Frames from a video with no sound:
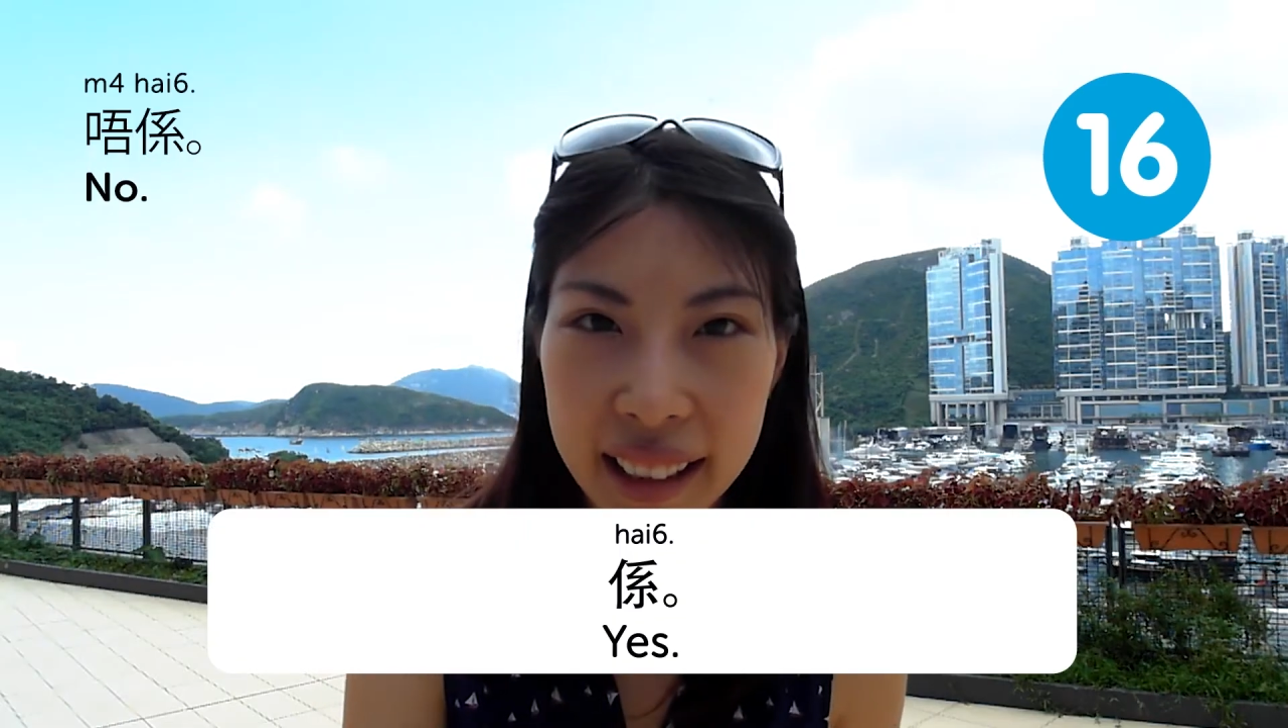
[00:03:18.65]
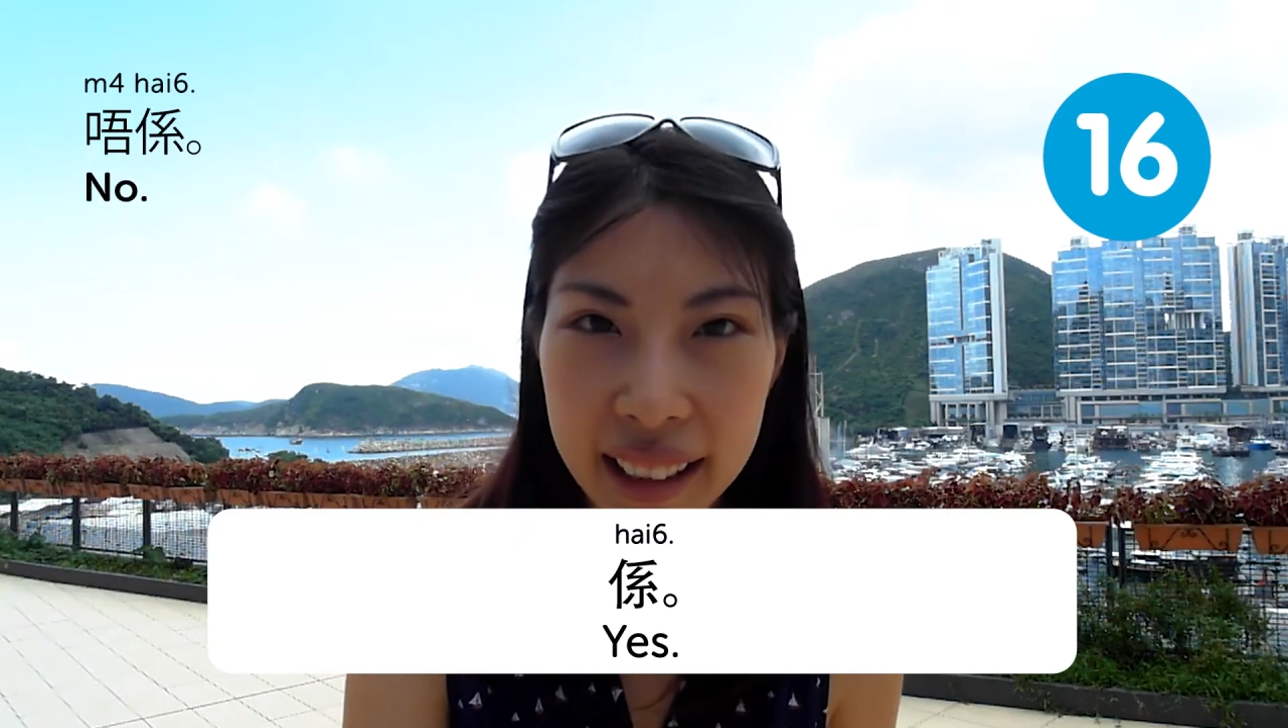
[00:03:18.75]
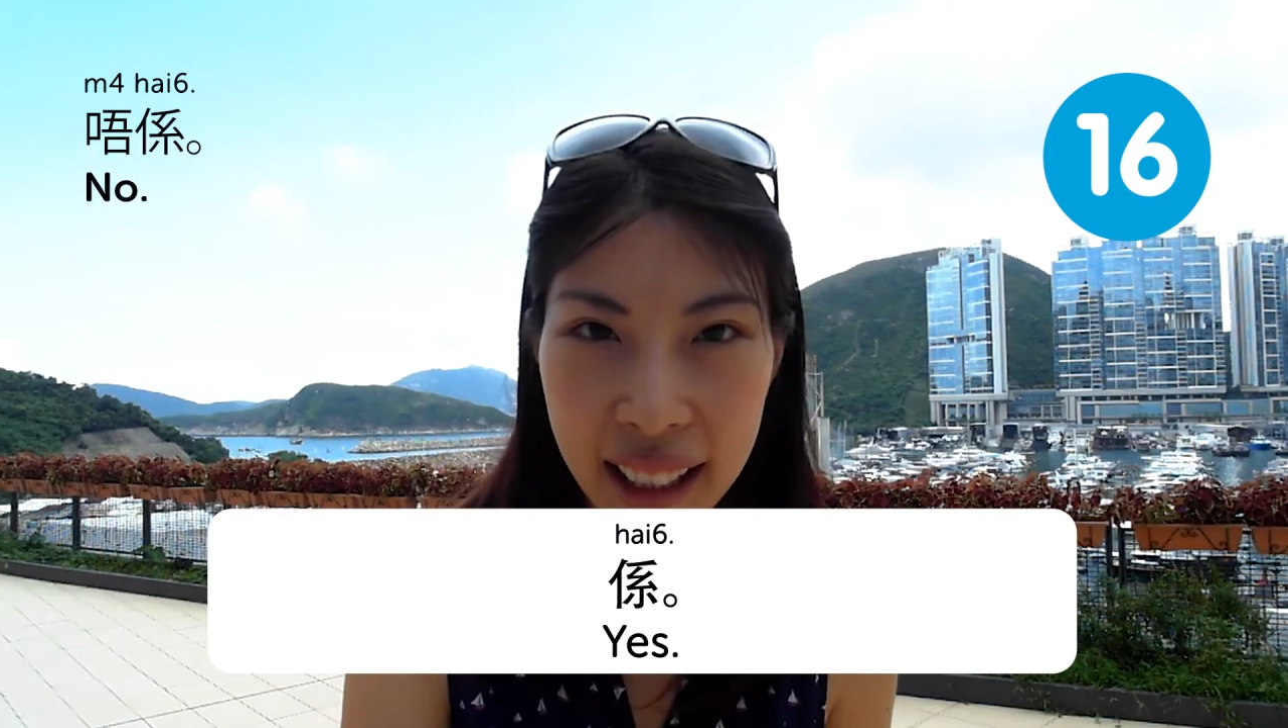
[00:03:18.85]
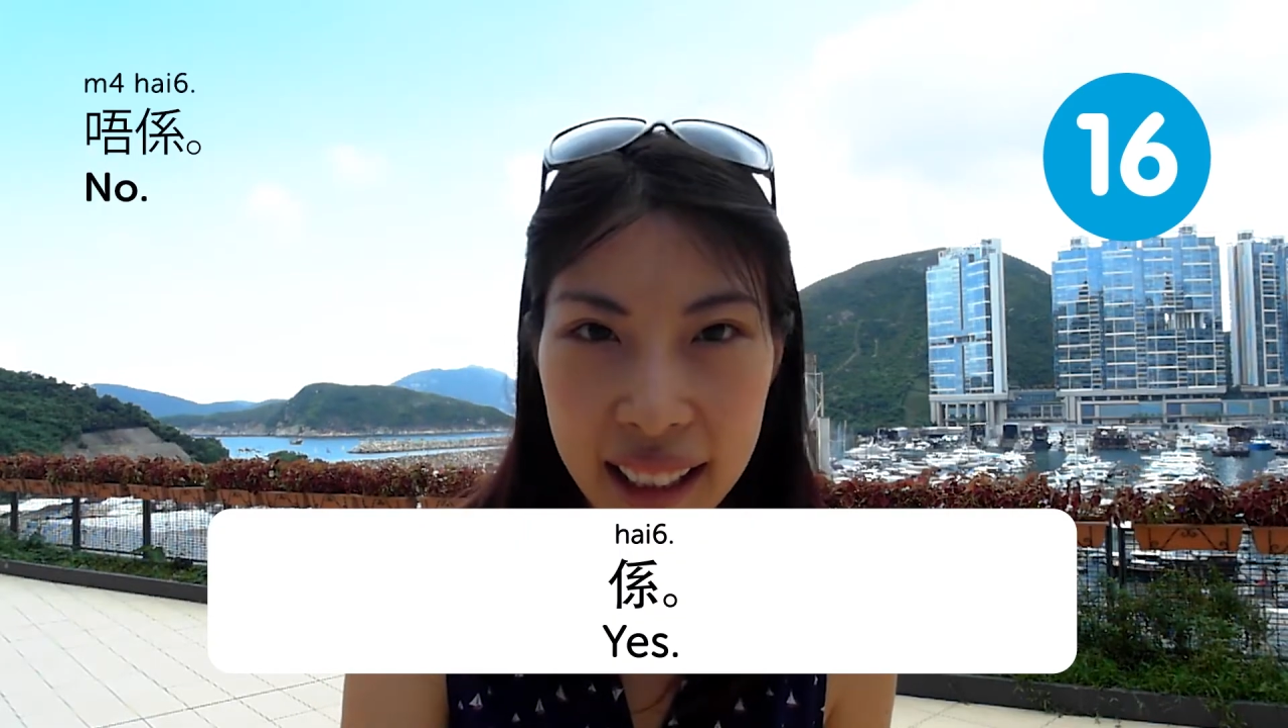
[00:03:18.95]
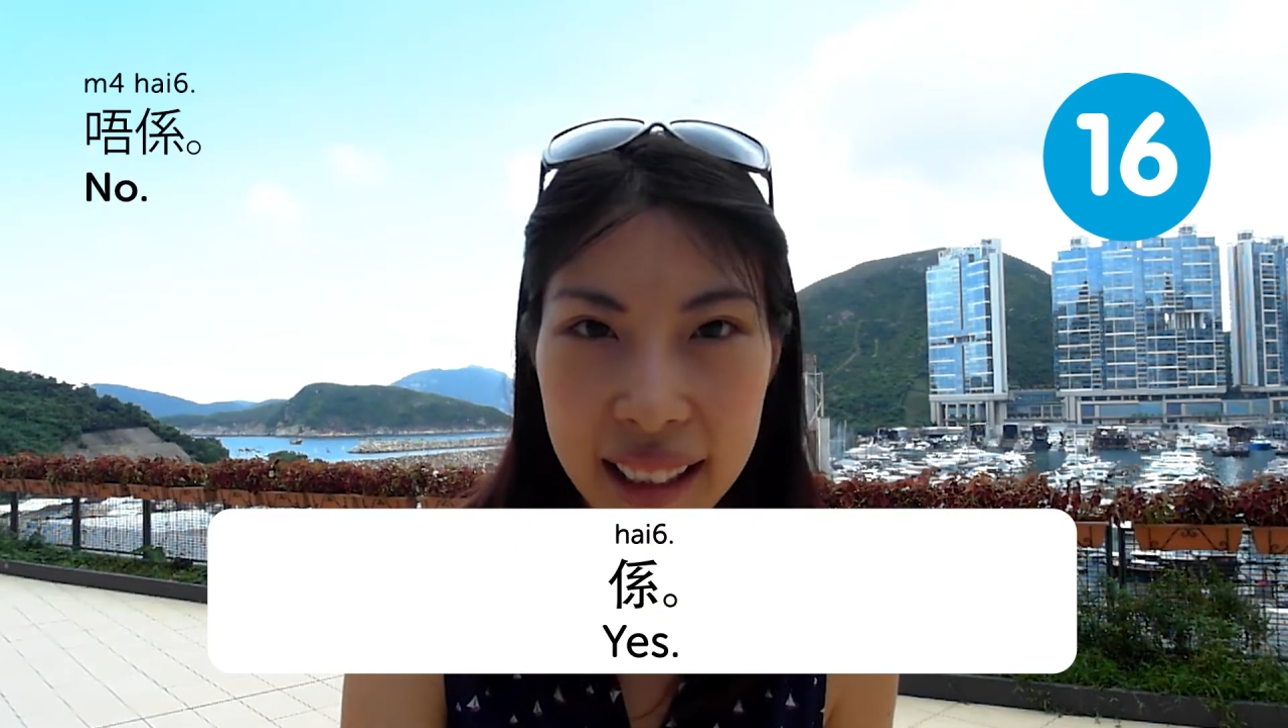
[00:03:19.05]
is
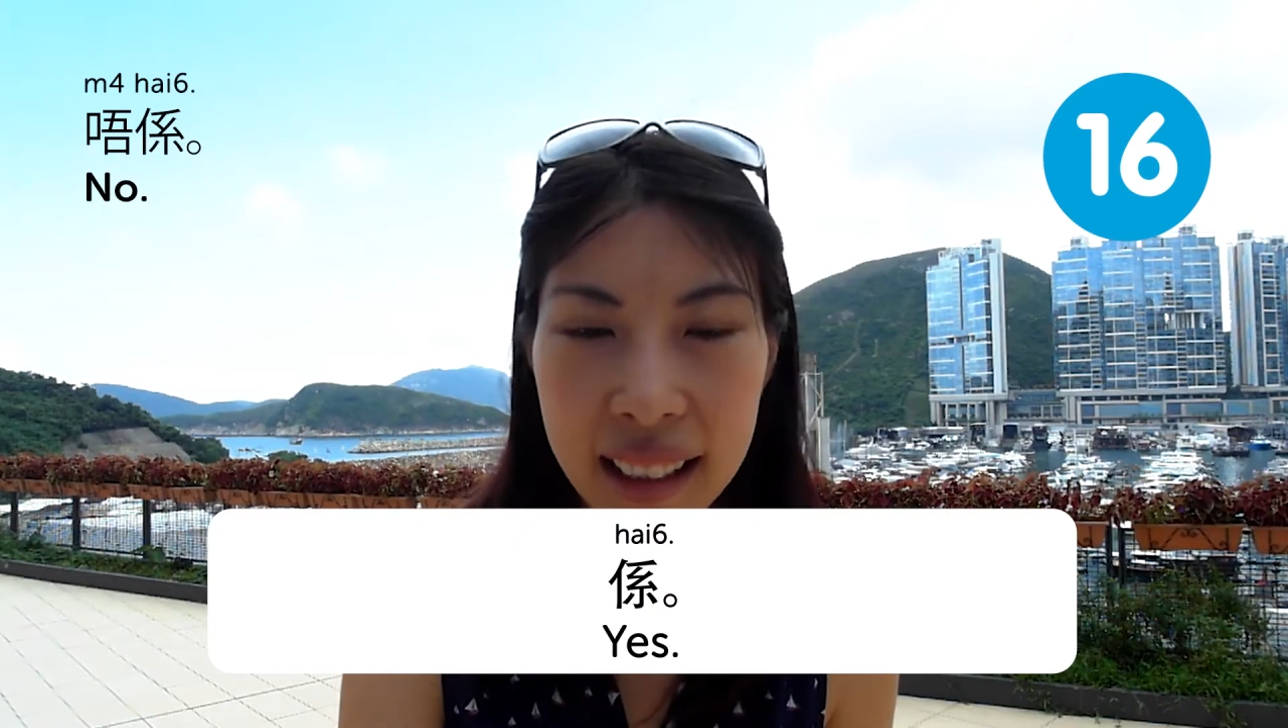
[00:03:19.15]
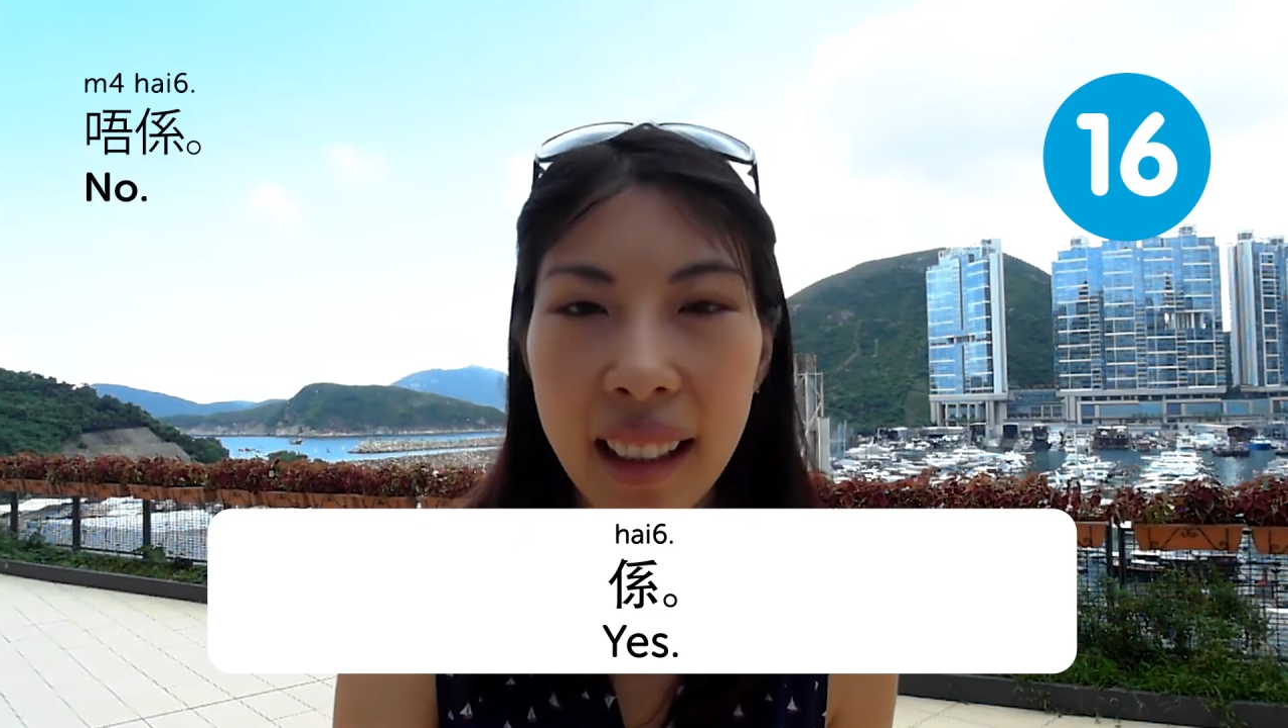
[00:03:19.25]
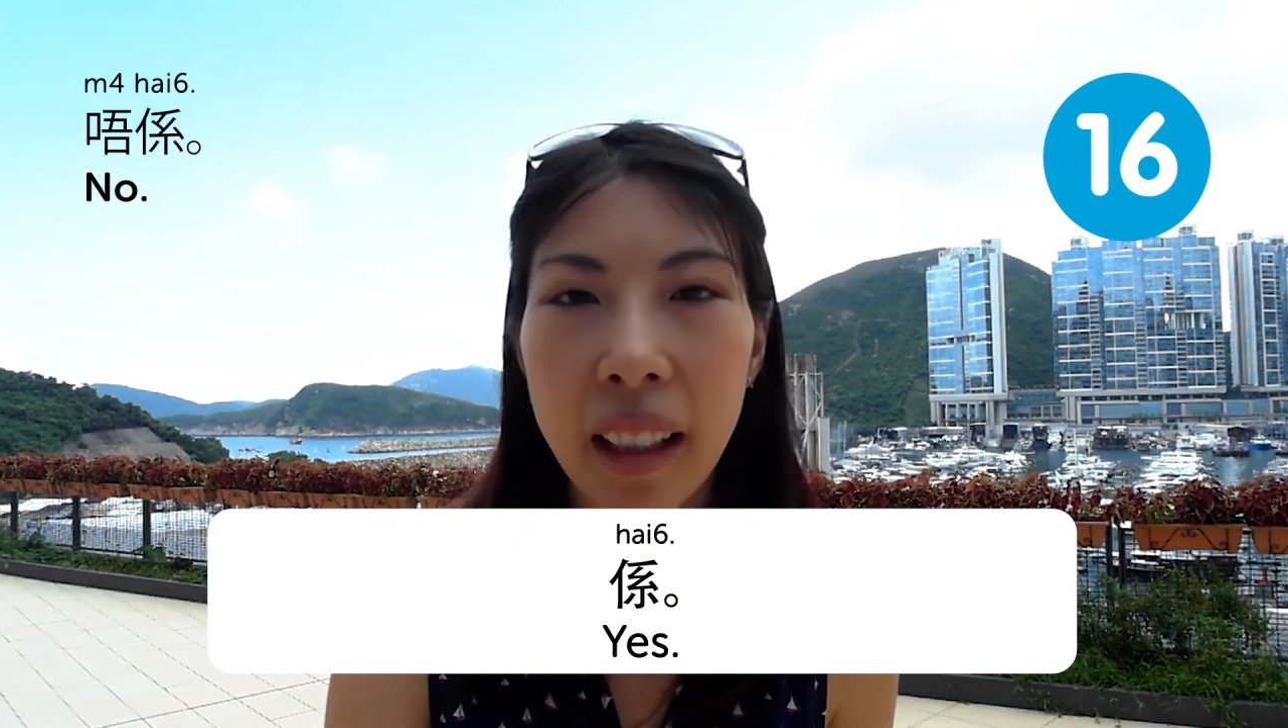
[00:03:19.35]
yes,